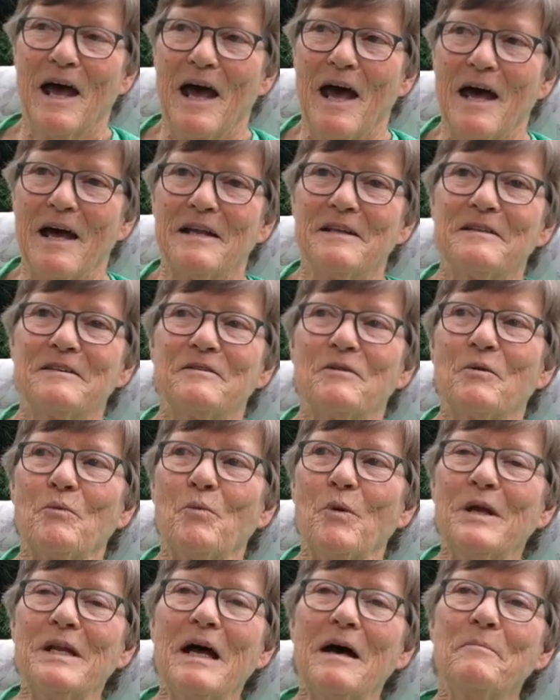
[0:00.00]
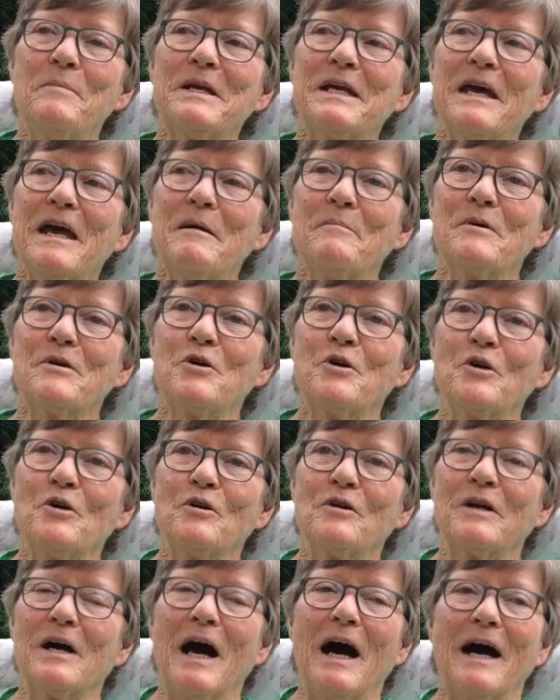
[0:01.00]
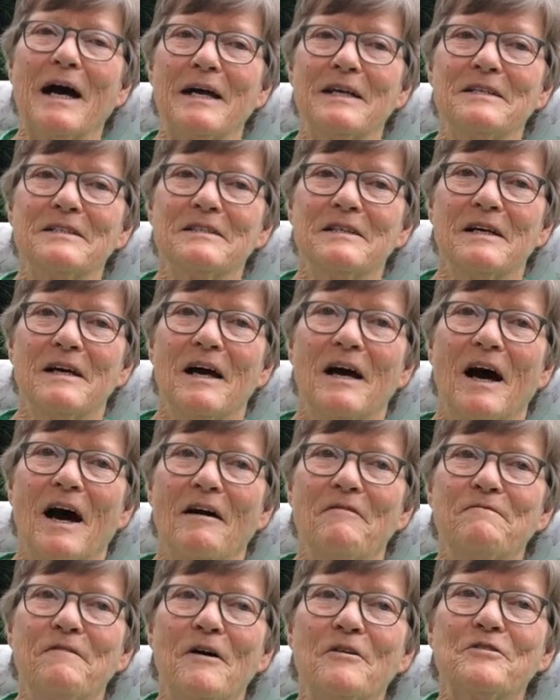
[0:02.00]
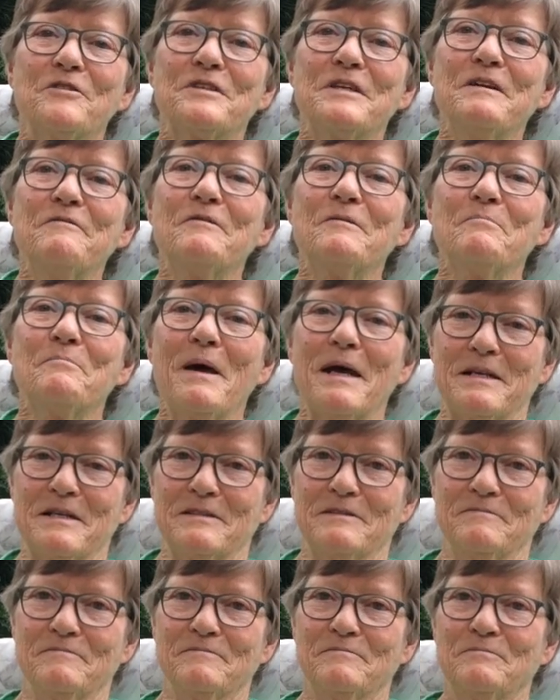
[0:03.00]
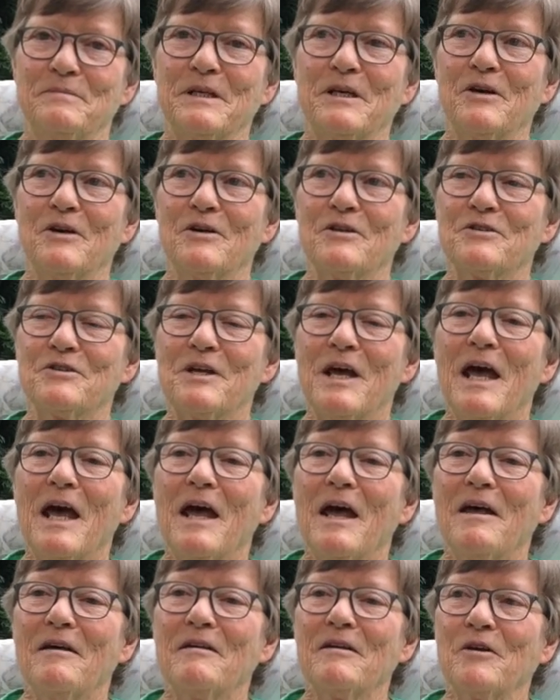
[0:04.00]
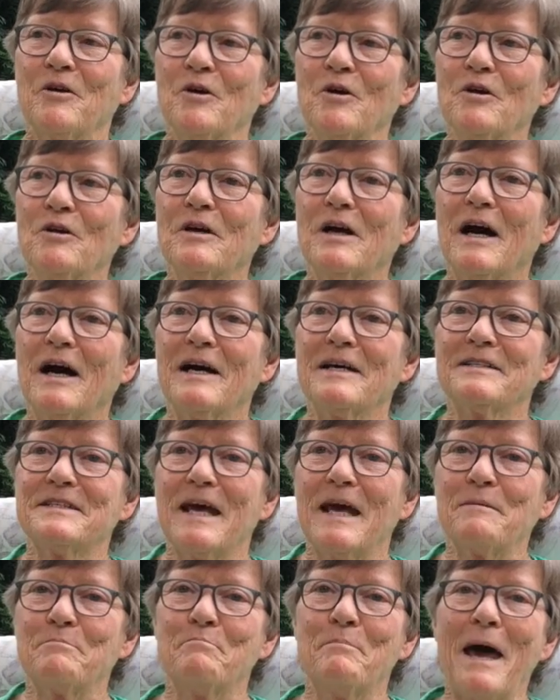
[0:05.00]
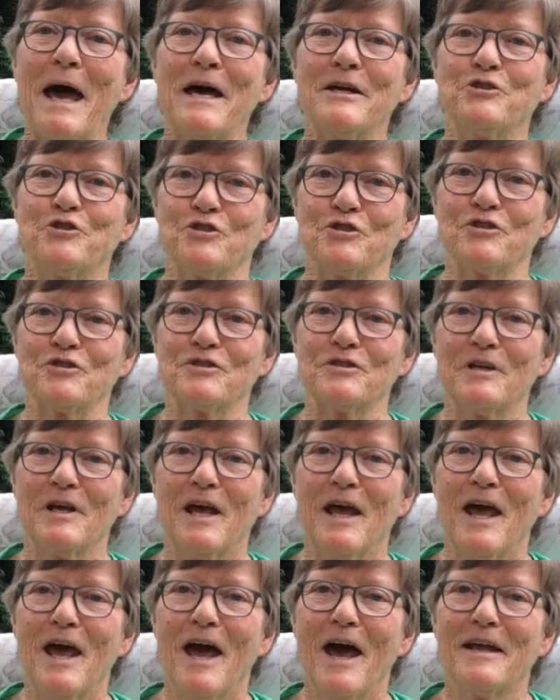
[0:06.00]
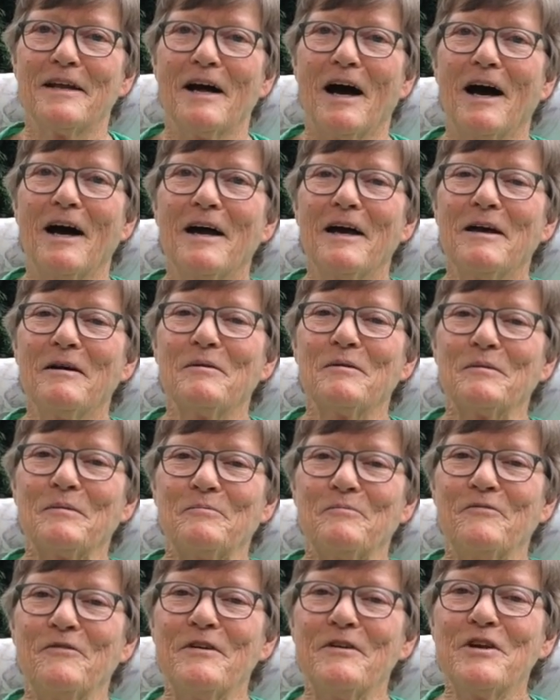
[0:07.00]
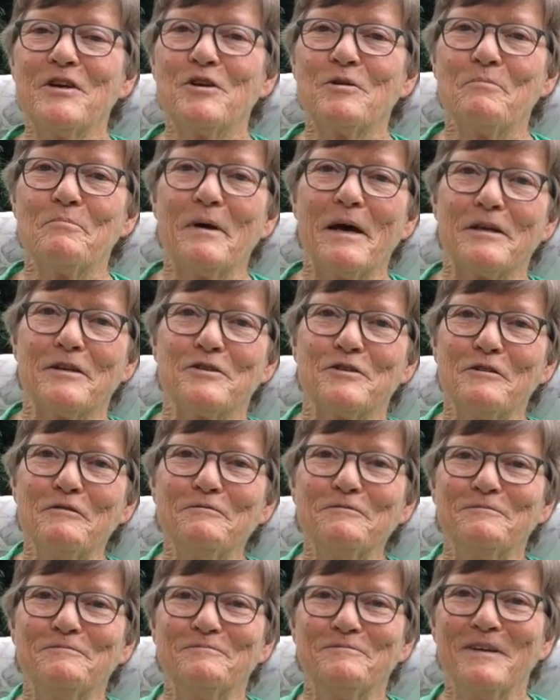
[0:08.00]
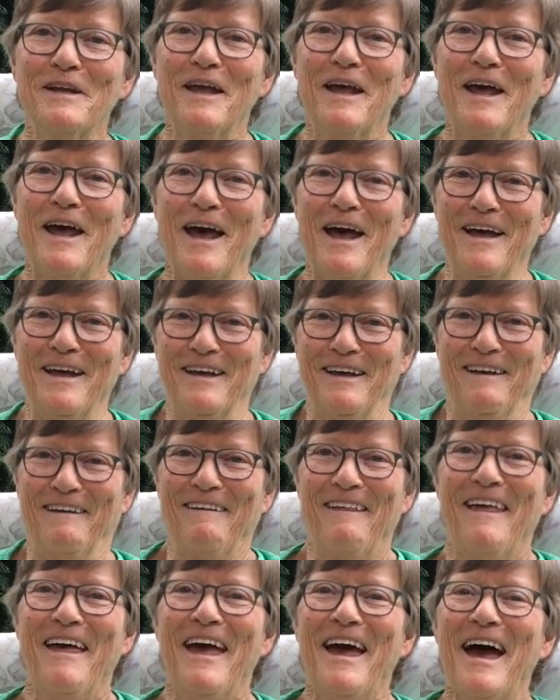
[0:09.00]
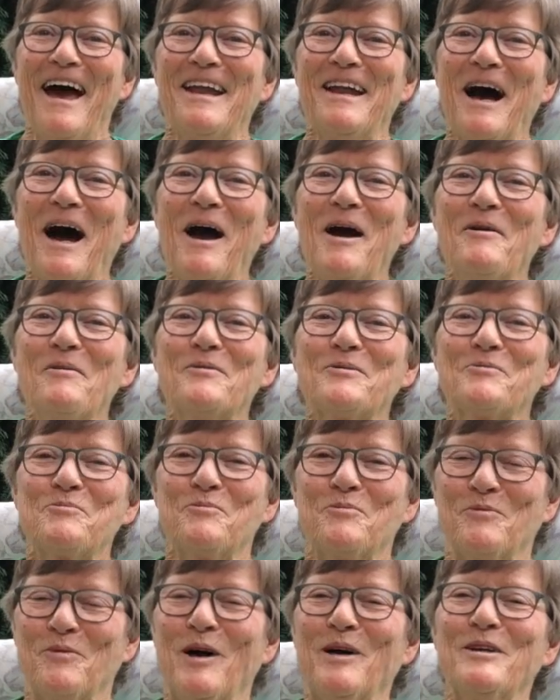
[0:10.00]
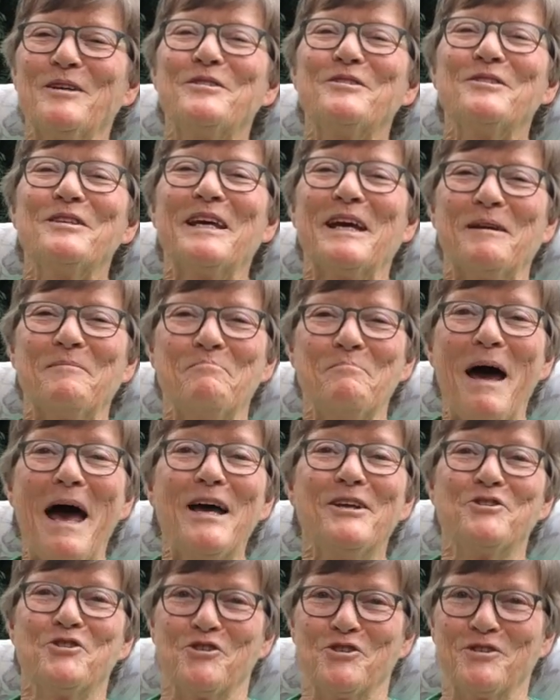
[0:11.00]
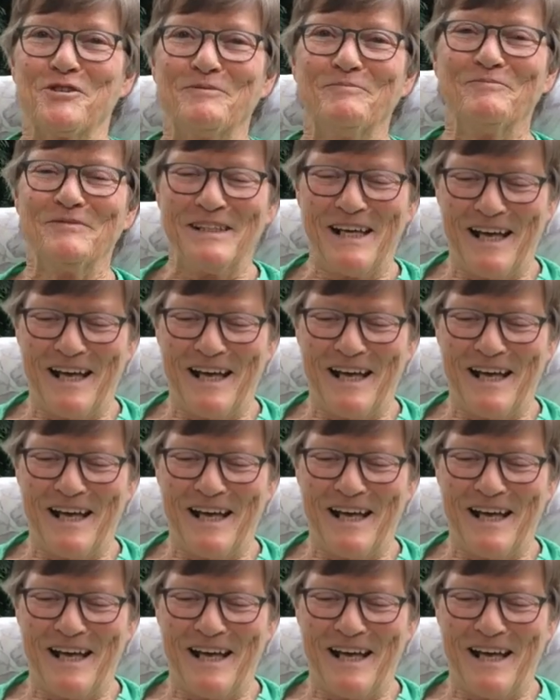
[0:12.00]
And when I became a Girl Guide, I found it even better because Girl Guides had badges, and I am very competitive, and I wanted to get badges. So